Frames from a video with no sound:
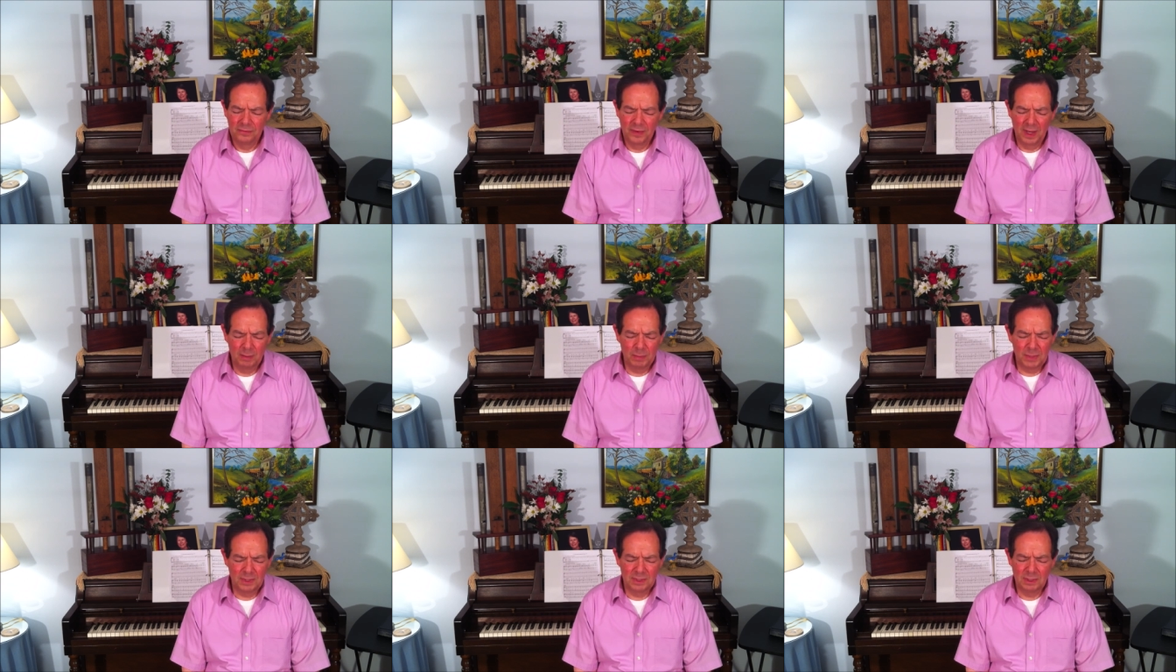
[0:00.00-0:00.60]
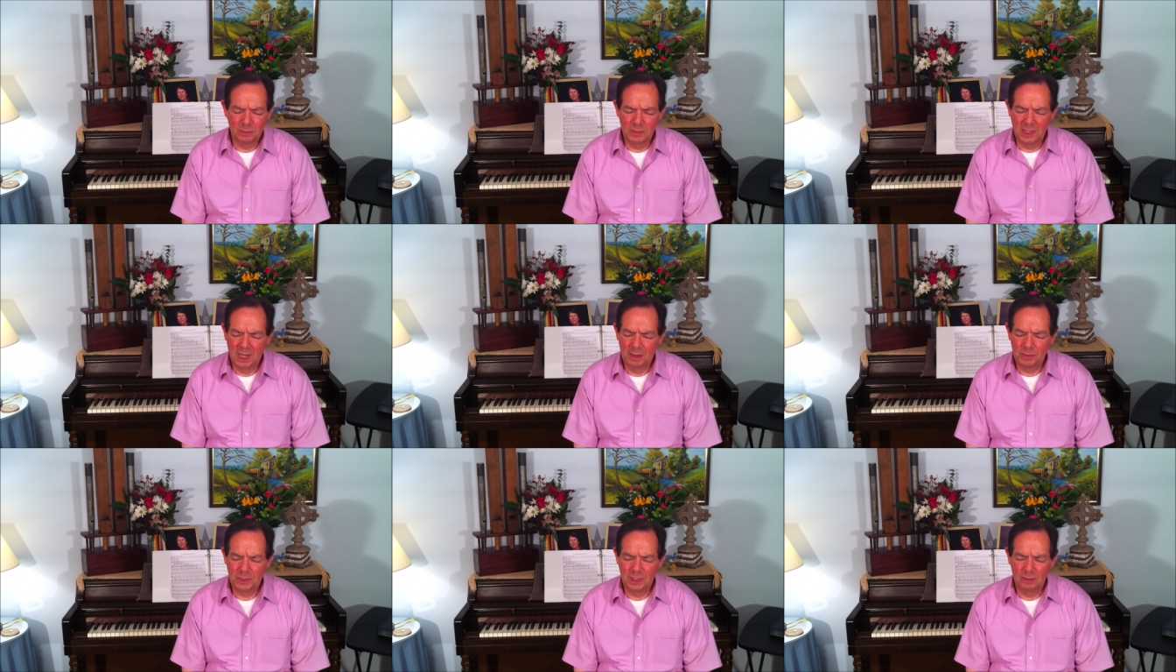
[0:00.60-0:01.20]
Families
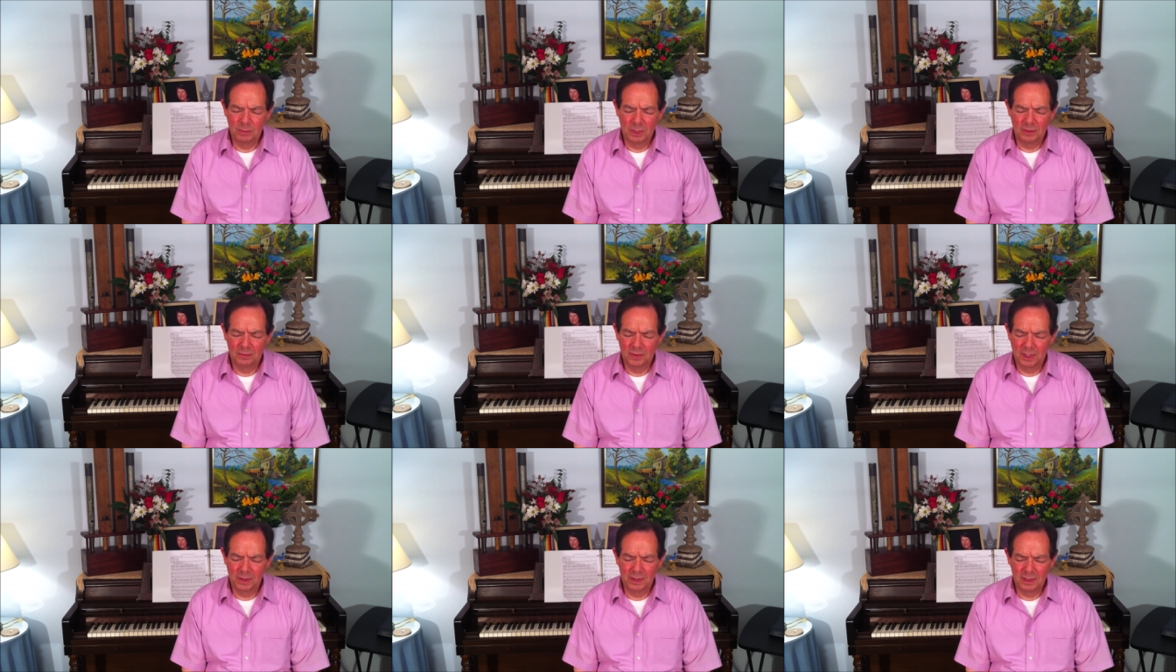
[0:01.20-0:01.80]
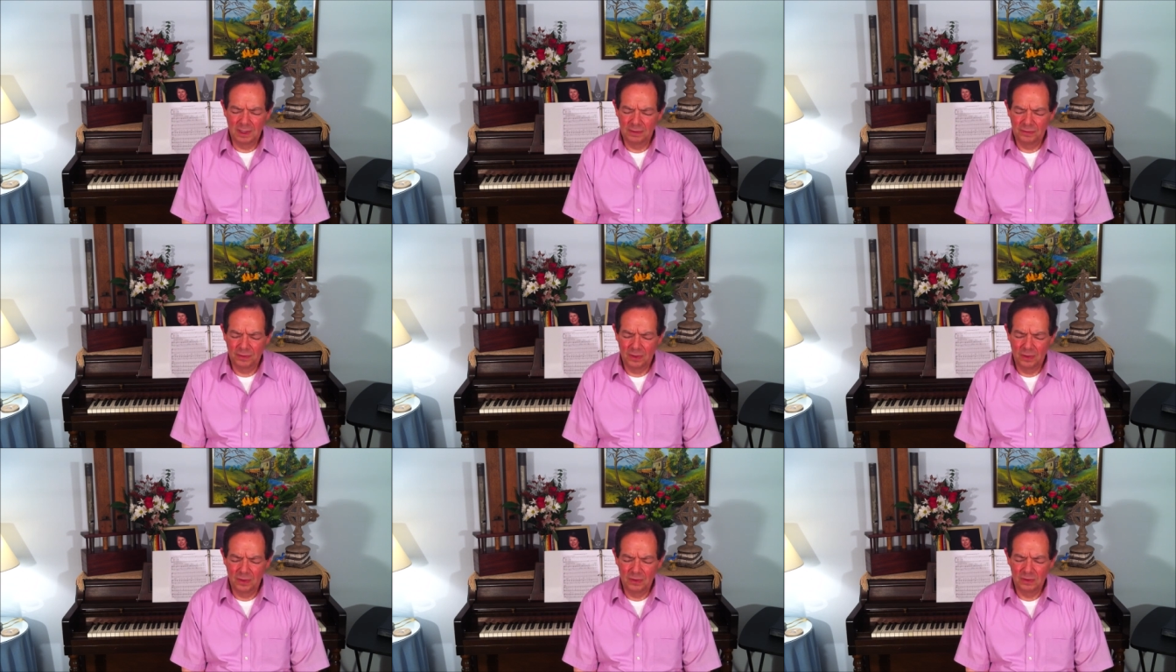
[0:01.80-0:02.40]
sometimes can be very
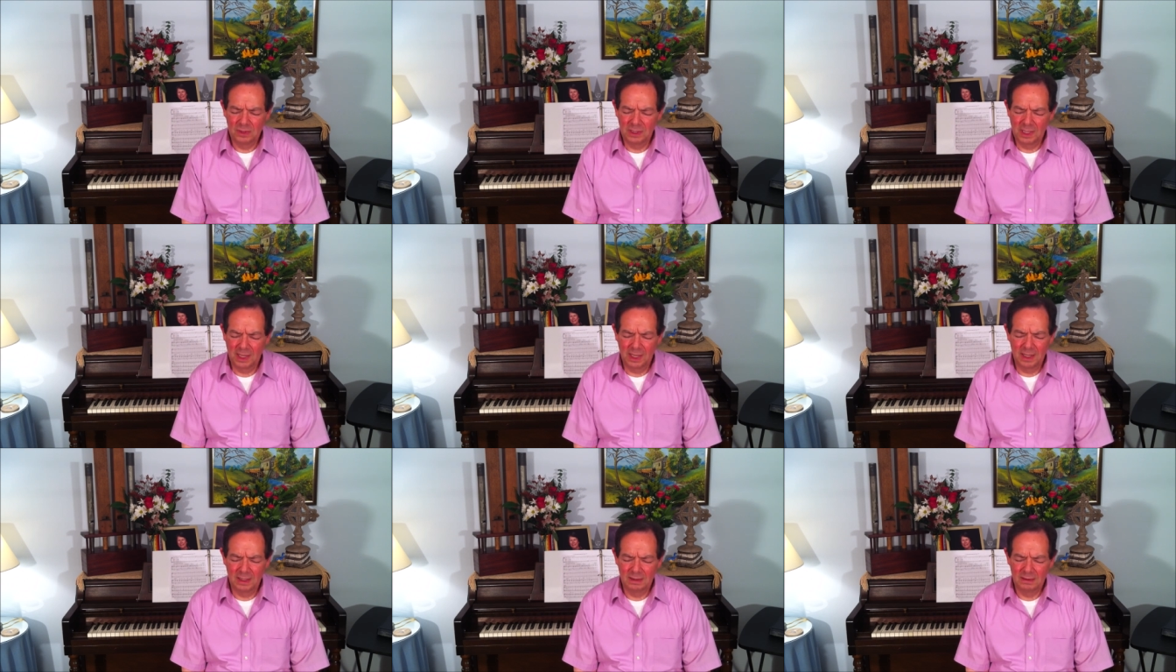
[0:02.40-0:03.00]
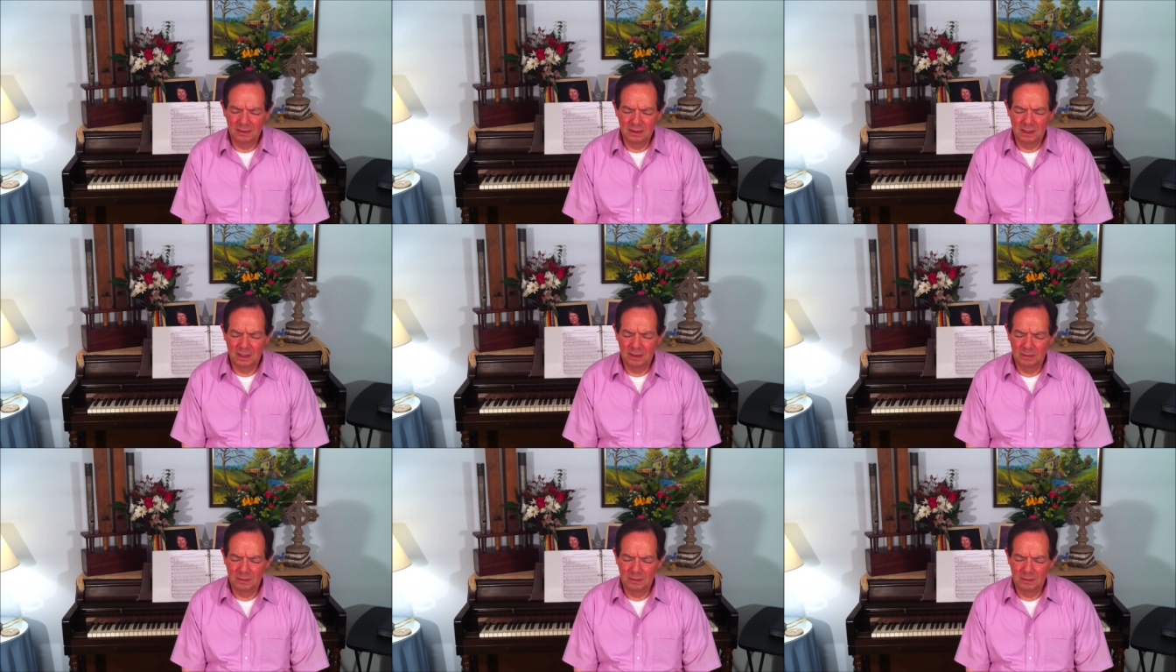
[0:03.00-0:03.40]
difficult and